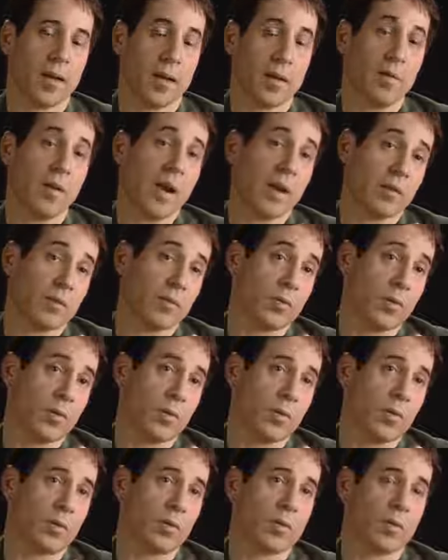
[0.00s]
rock and
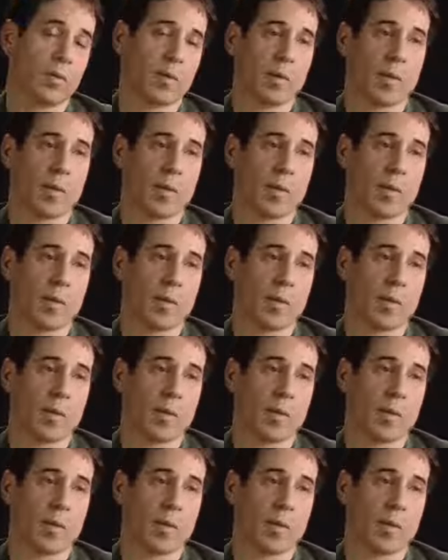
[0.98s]
roll.